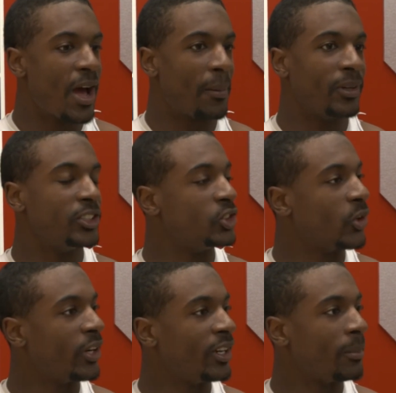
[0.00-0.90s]
I'm going to
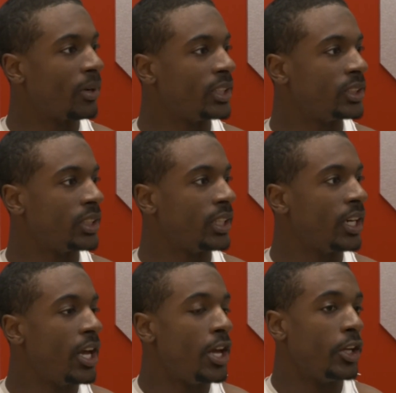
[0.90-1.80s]
enjoy it, embrace it, and,
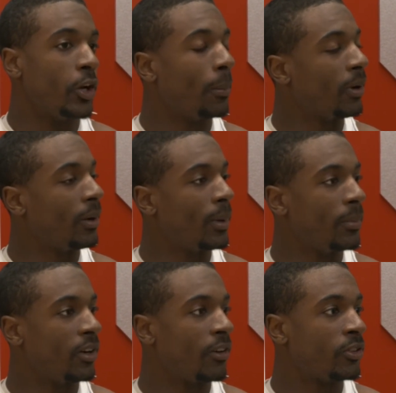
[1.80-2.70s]
you know, play my
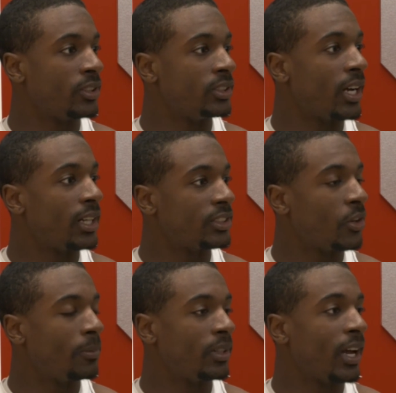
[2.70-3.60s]
butt off for these guys, and
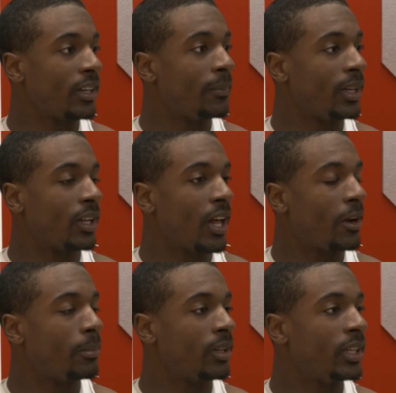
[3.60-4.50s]
hopefully I can make a lot
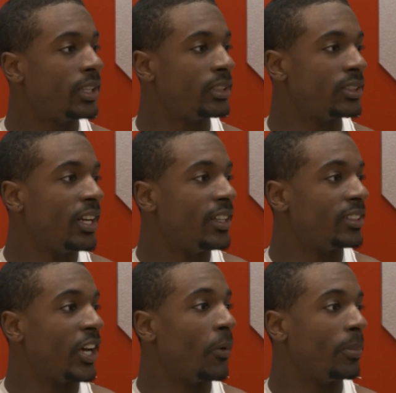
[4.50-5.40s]
of plays to
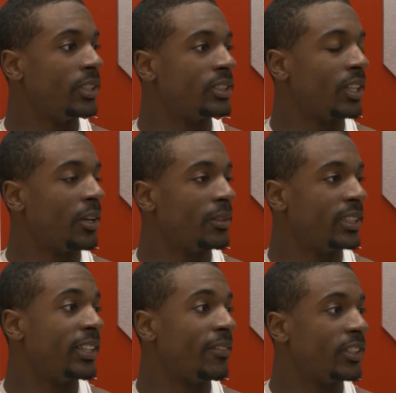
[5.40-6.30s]
help us get
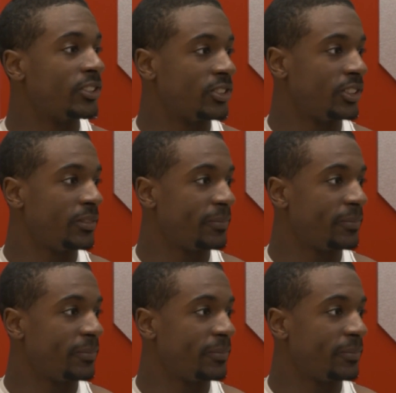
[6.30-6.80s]
that victory.